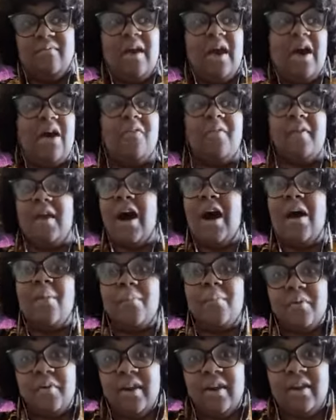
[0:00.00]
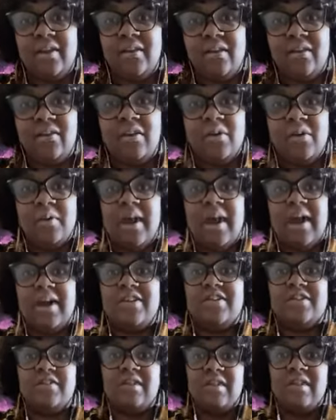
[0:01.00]
how they operate, and
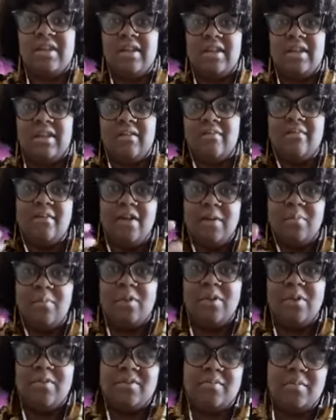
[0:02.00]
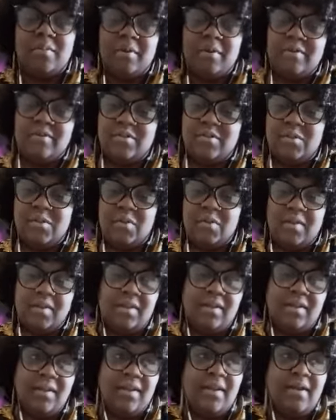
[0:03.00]
actually getting up close and personal with
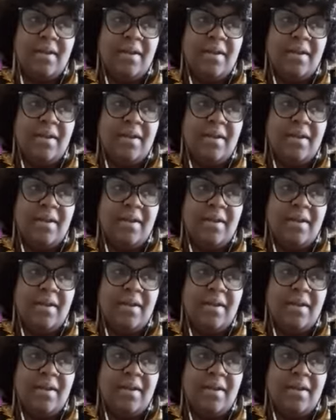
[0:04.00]
it.